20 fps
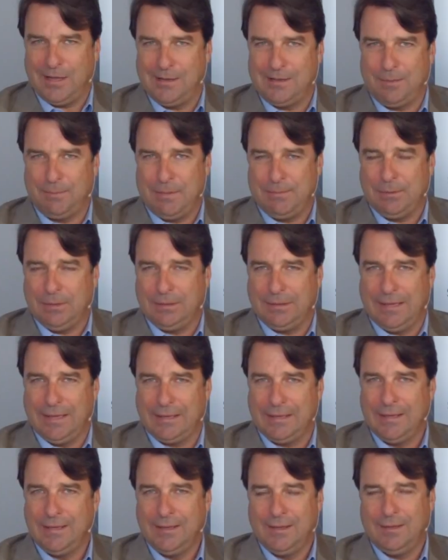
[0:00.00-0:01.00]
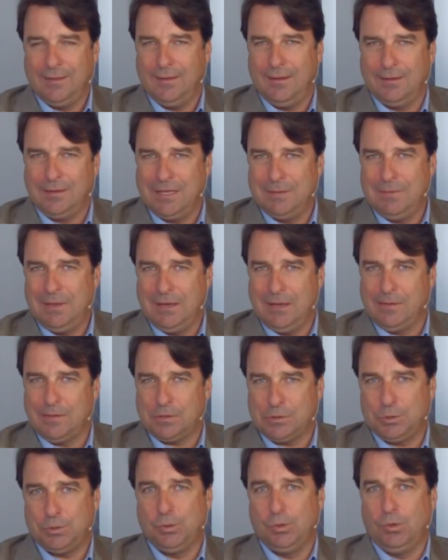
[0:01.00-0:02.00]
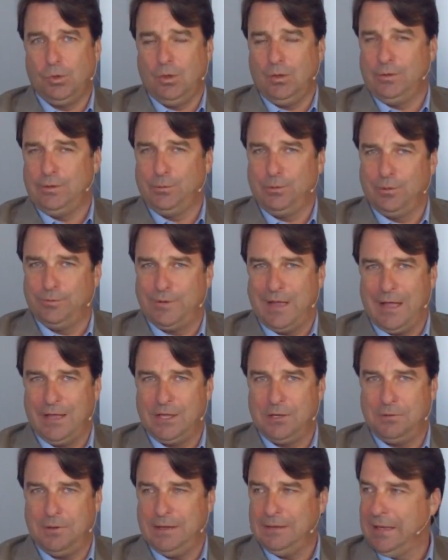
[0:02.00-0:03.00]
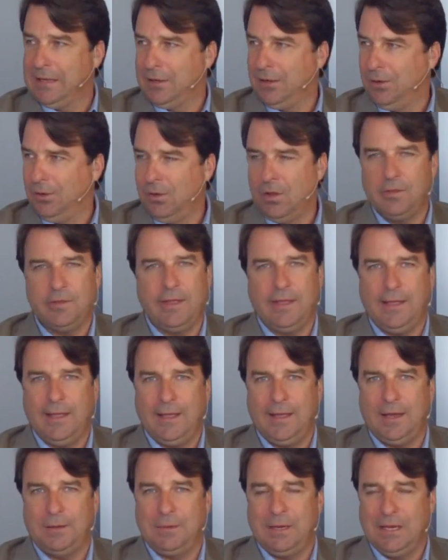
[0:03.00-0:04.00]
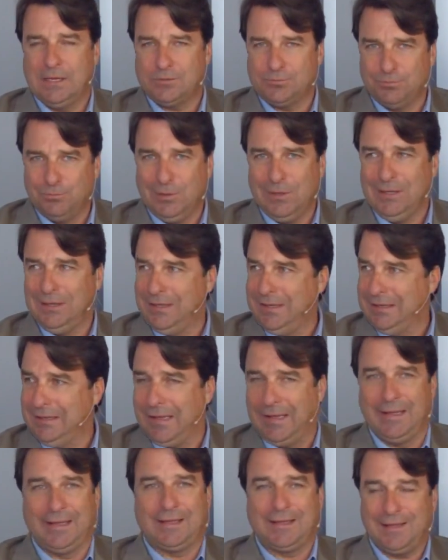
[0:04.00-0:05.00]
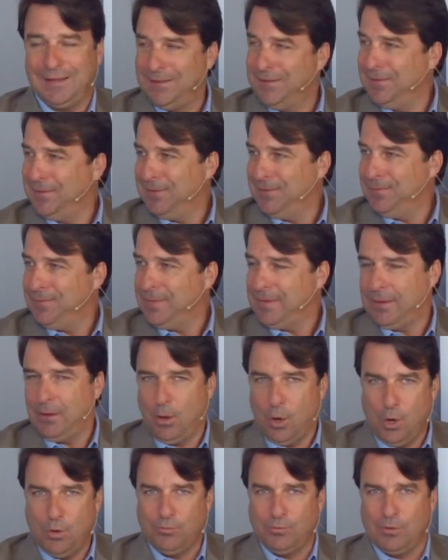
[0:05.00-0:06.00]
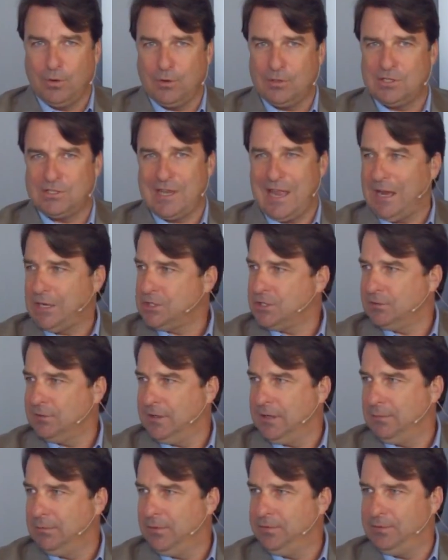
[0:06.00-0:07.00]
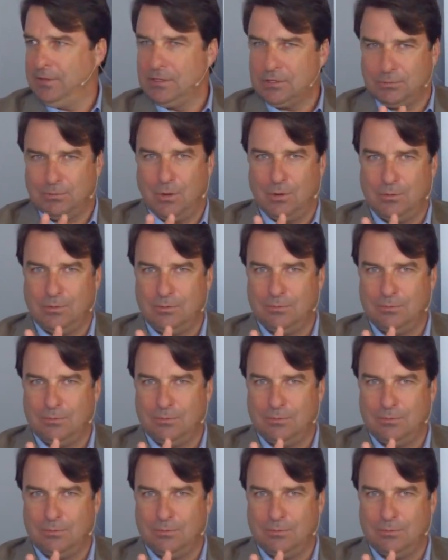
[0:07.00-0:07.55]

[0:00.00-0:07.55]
that people are like, oh, give me another tool to evaluate, like a hole in the head? I mean, it's really like oversaturated with these quote.